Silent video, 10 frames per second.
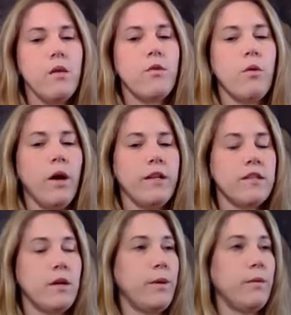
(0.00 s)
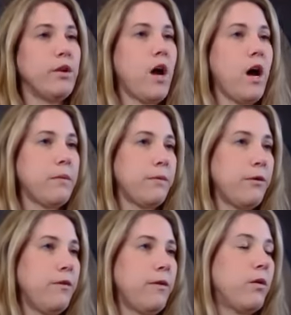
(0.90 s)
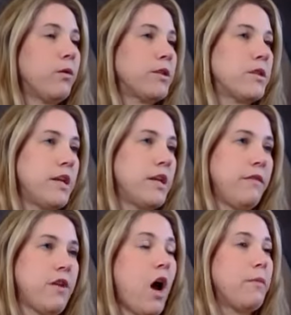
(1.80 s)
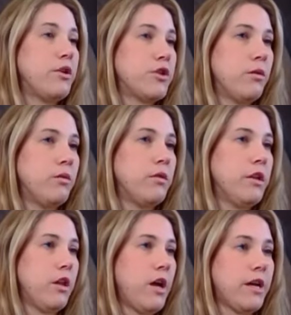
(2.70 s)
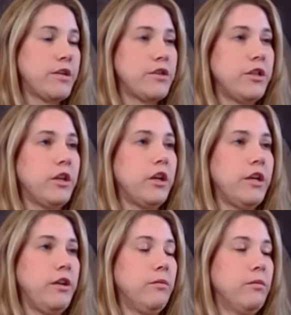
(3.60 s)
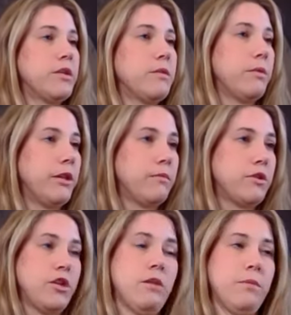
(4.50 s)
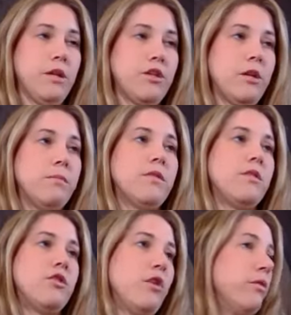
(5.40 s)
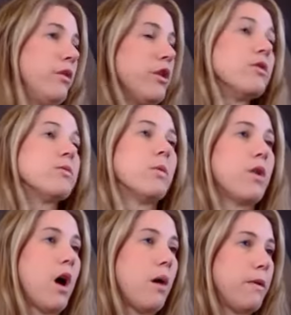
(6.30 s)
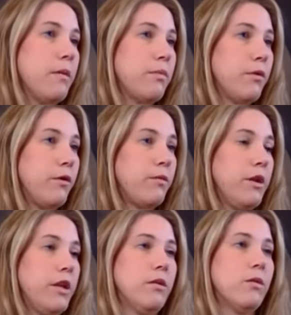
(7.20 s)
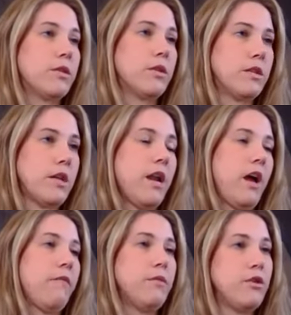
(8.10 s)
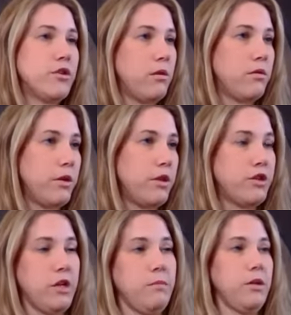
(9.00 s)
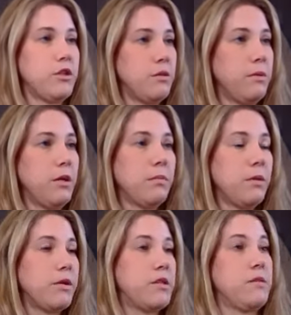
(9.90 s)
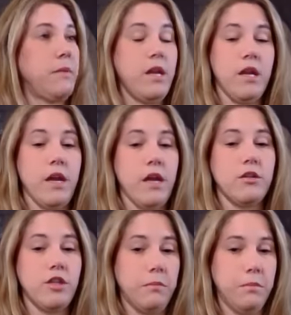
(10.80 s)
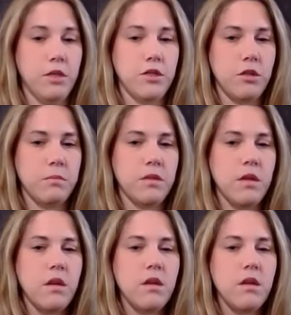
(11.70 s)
The ones that we will not approve are horses that have not been shown in the last year and you want to bring them to championships. Generally, those will not be approved. We need horses that have been shown during the championship year participating at championships.